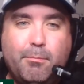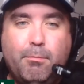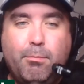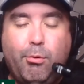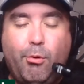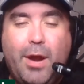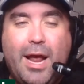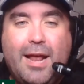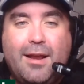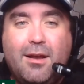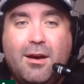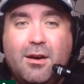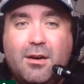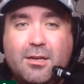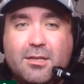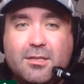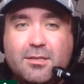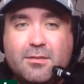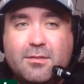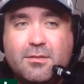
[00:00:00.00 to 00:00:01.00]
Brad
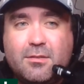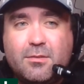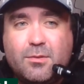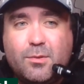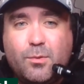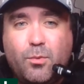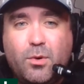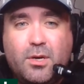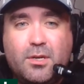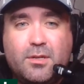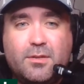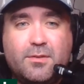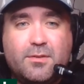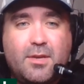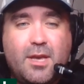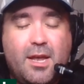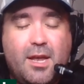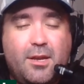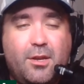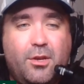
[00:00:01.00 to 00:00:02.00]
Hunt was
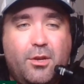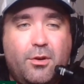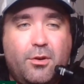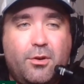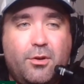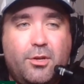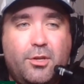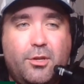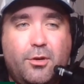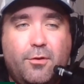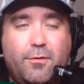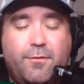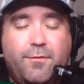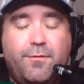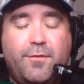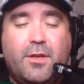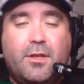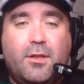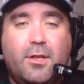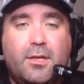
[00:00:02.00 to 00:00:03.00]
kind of your, your
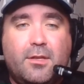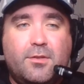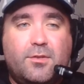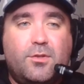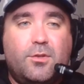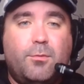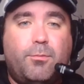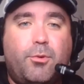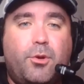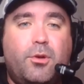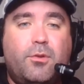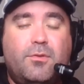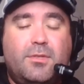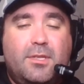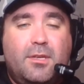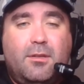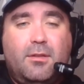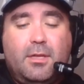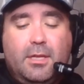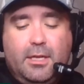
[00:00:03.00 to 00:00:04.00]
fill-in super
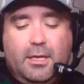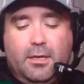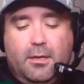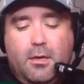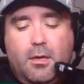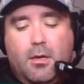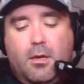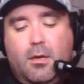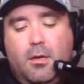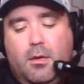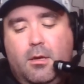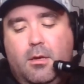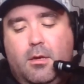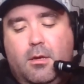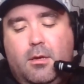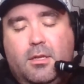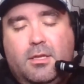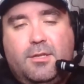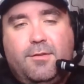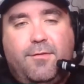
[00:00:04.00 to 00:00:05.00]
utility
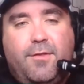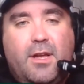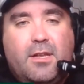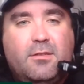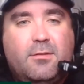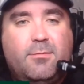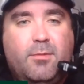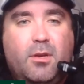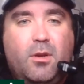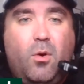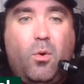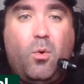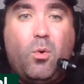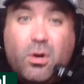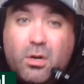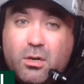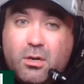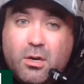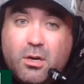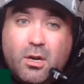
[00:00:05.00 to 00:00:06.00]
defenseman.
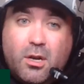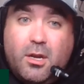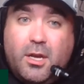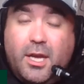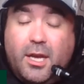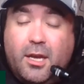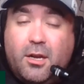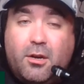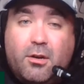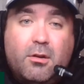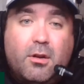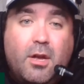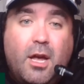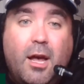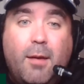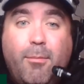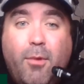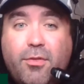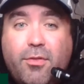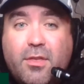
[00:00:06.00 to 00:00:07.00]
Or here,
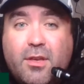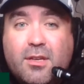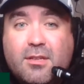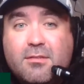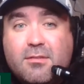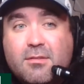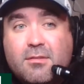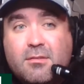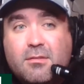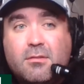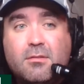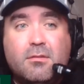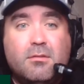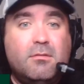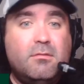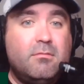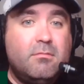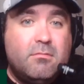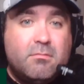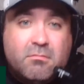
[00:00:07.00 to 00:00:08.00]
how about this?
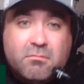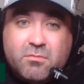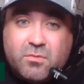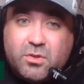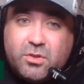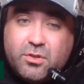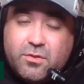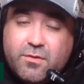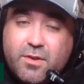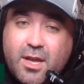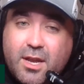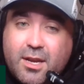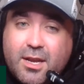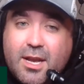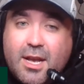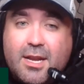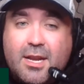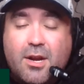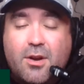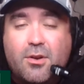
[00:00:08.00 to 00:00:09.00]
You've got a
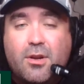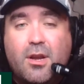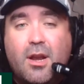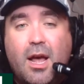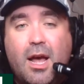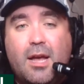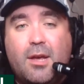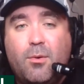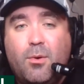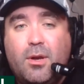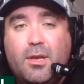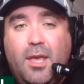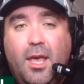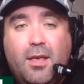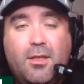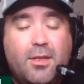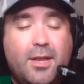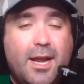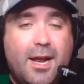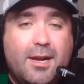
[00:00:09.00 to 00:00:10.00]
guy down in Iowa,
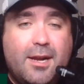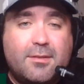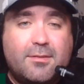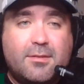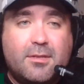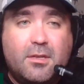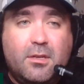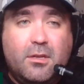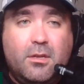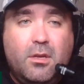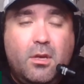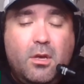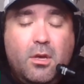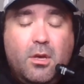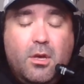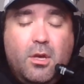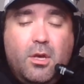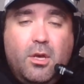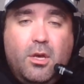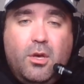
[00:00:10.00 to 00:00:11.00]
Calen Addison,
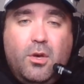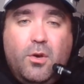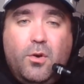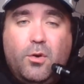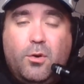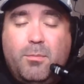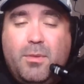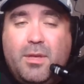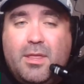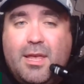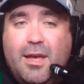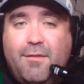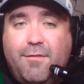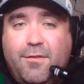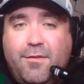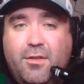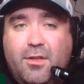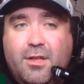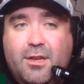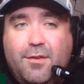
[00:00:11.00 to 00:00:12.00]
who could be that
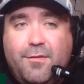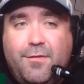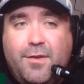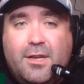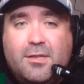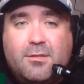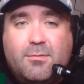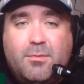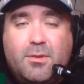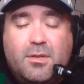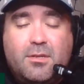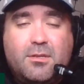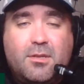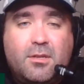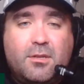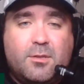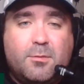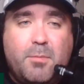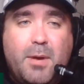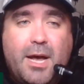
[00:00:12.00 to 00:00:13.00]
fill-in defenseman
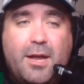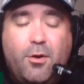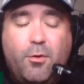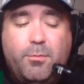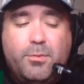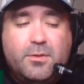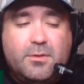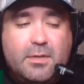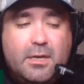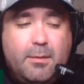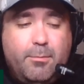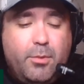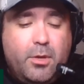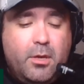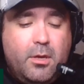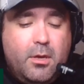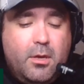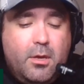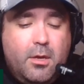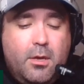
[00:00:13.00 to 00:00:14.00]
until a spot opens up.
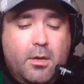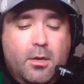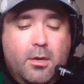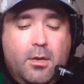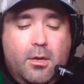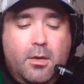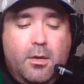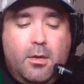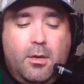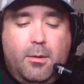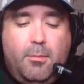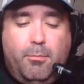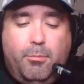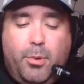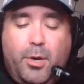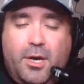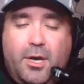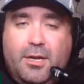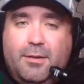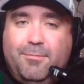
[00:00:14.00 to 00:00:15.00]

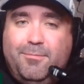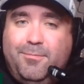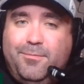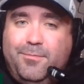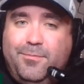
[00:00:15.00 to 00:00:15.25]
But